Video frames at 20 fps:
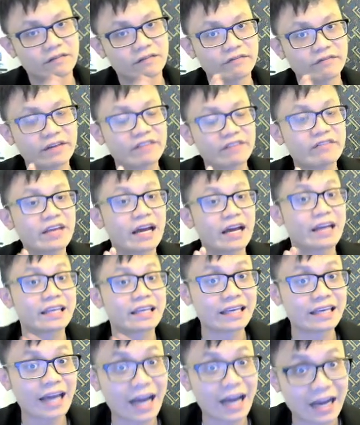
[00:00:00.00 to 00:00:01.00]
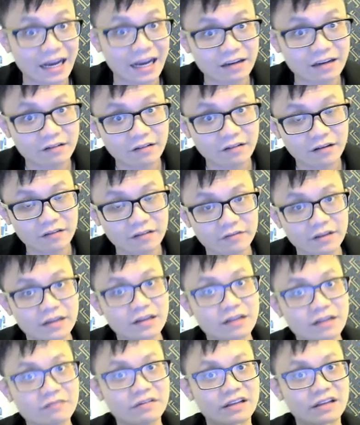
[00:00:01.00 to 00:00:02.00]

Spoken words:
when we are young, we learn